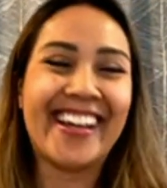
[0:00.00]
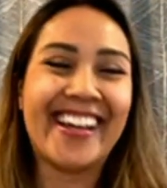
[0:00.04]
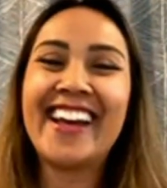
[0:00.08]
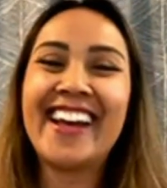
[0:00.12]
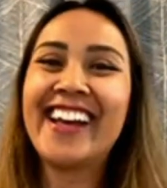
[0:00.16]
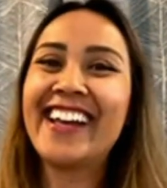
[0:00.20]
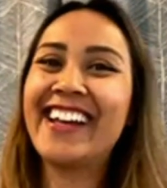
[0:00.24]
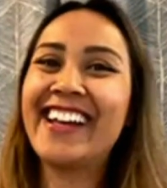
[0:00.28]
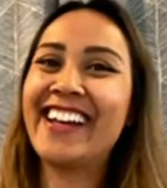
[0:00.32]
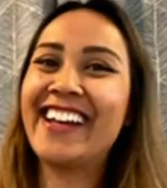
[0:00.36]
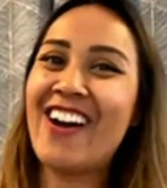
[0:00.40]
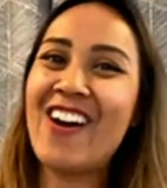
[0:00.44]

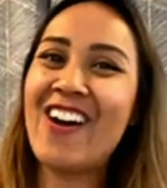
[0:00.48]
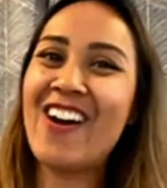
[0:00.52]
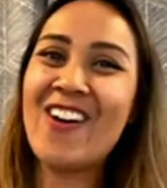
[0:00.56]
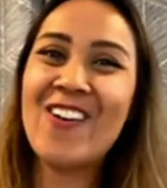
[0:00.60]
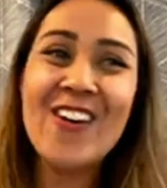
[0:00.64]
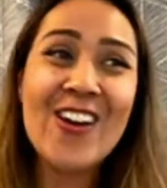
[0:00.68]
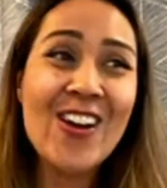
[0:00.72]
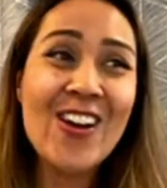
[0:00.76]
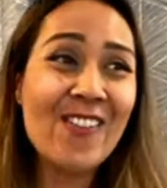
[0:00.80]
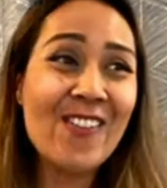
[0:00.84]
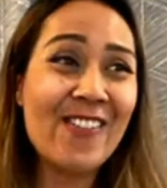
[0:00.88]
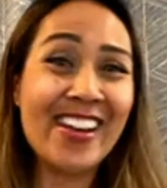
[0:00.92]

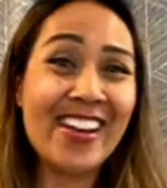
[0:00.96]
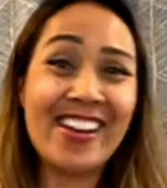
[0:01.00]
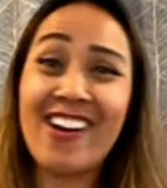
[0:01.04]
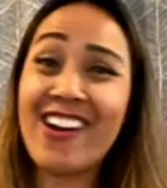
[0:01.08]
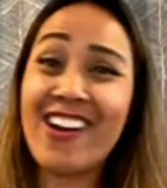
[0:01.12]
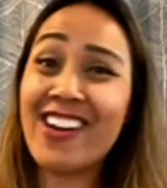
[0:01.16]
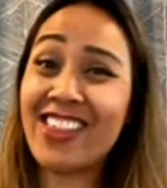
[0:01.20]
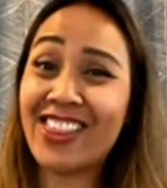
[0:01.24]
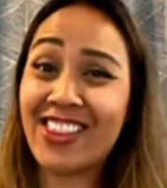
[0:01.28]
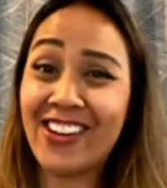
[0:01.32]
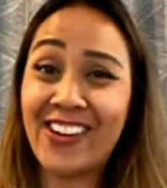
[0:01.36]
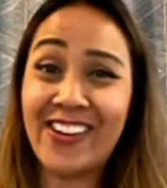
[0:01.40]
we go
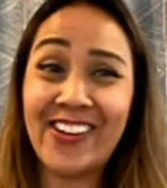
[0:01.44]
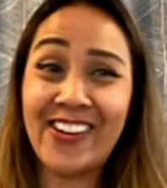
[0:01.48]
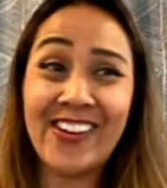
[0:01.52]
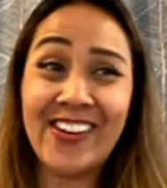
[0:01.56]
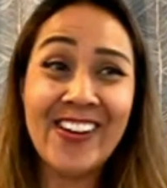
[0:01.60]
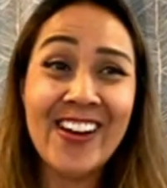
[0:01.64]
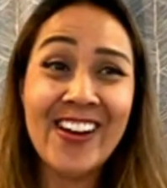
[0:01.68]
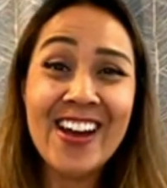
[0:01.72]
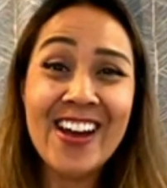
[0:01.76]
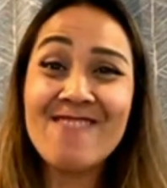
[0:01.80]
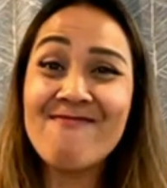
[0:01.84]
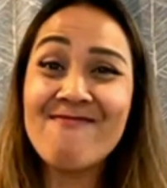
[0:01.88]
through
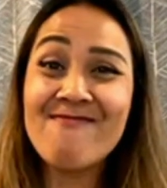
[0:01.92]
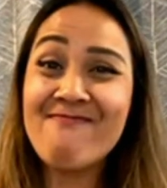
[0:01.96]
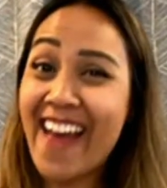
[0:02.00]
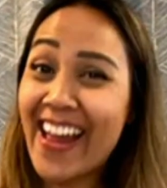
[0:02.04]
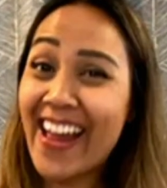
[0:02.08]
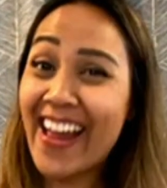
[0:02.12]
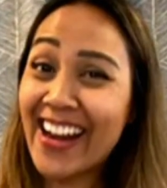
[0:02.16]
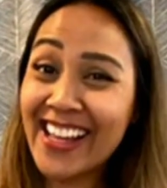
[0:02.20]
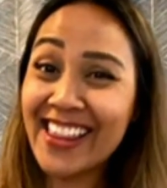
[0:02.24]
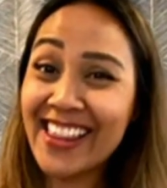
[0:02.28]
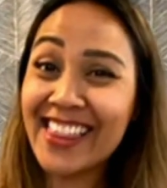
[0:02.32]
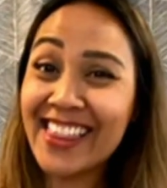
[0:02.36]

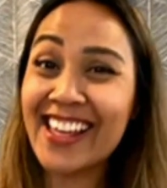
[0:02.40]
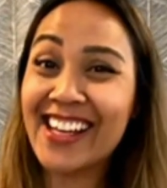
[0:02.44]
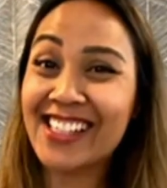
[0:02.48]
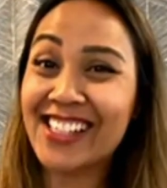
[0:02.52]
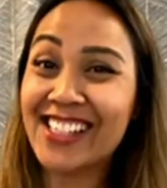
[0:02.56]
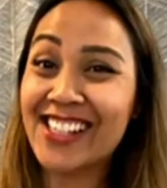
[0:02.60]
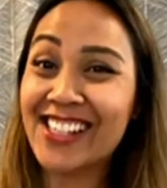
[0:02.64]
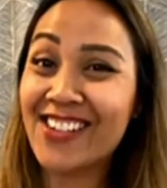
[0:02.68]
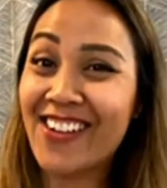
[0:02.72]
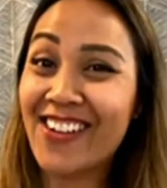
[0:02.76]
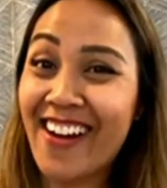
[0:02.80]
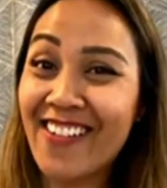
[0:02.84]
many things
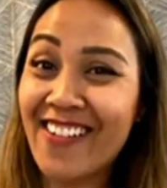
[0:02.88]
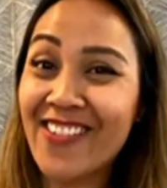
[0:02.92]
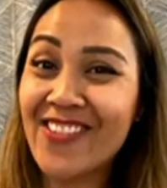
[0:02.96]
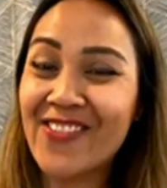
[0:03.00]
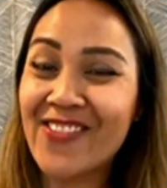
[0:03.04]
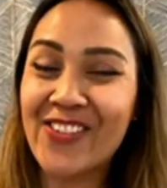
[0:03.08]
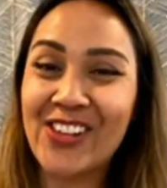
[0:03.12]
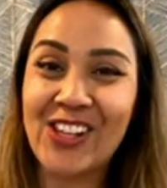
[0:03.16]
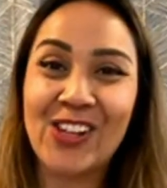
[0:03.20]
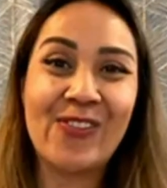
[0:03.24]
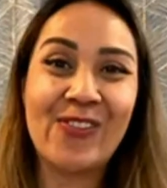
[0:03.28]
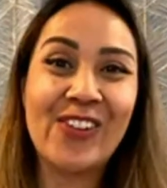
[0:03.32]
throughout
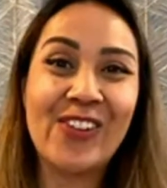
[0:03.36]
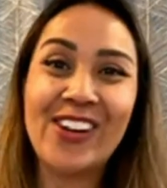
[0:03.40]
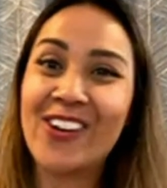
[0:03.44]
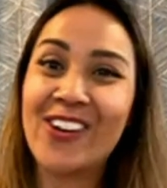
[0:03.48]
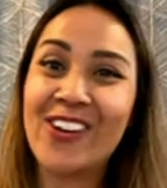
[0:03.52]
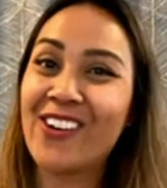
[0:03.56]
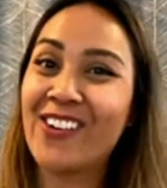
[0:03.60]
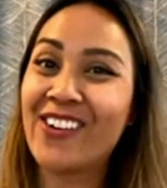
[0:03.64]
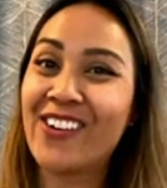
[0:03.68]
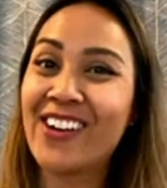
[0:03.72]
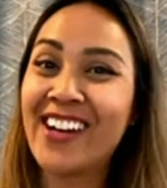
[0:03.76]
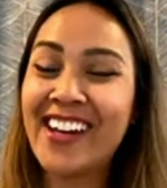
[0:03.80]

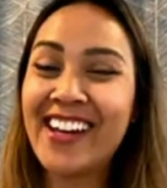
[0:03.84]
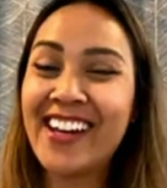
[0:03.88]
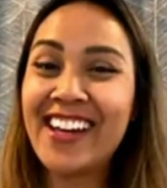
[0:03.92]
Filipino